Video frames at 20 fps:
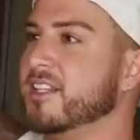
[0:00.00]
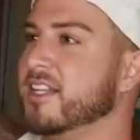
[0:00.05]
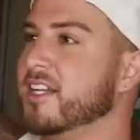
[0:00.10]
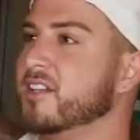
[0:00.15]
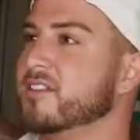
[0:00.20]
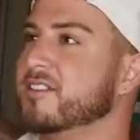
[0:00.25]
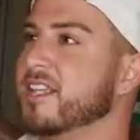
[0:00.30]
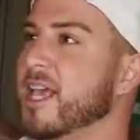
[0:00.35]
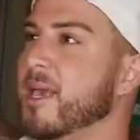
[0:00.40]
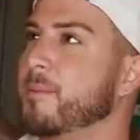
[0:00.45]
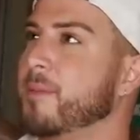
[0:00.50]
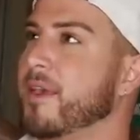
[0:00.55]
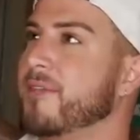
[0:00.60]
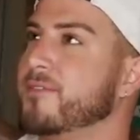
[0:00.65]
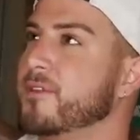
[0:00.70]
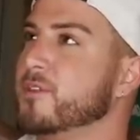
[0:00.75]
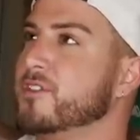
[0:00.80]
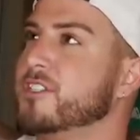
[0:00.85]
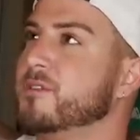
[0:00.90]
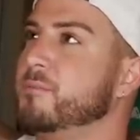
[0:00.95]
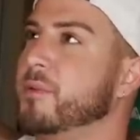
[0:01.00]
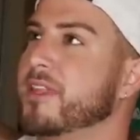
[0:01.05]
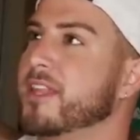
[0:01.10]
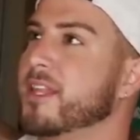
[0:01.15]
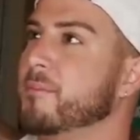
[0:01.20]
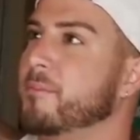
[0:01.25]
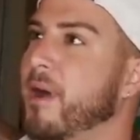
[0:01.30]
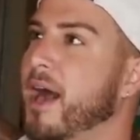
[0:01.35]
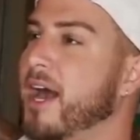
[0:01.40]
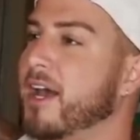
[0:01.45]
a little tip. If you spin the
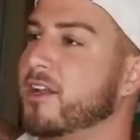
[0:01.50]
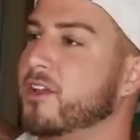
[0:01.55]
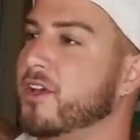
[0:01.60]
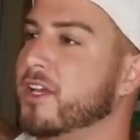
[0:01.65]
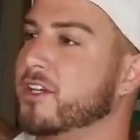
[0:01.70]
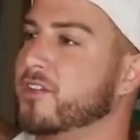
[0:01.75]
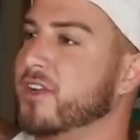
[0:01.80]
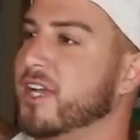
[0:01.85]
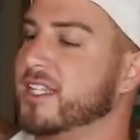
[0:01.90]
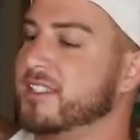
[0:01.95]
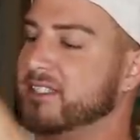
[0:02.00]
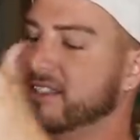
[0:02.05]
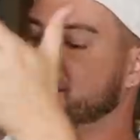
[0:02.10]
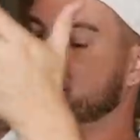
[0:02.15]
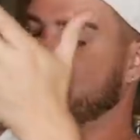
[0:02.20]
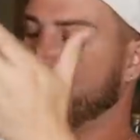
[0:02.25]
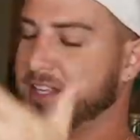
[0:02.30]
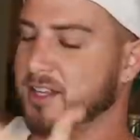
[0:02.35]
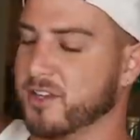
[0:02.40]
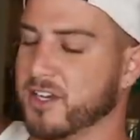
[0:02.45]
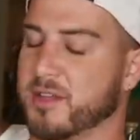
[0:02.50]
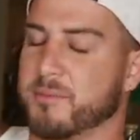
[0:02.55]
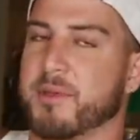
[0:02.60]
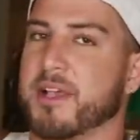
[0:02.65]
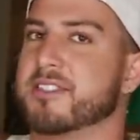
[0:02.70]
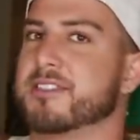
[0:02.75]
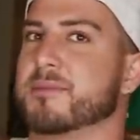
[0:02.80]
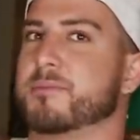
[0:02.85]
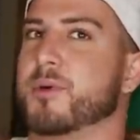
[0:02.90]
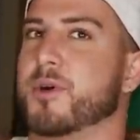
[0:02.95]
bottle, it creates a cyclone. It
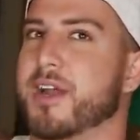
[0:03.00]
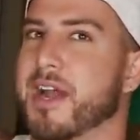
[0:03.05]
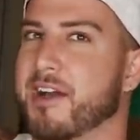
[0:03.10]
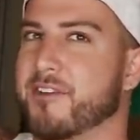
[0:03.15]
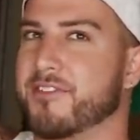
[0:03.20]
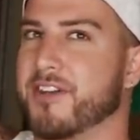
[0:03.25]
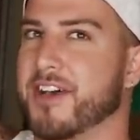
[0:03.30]
makes it pour out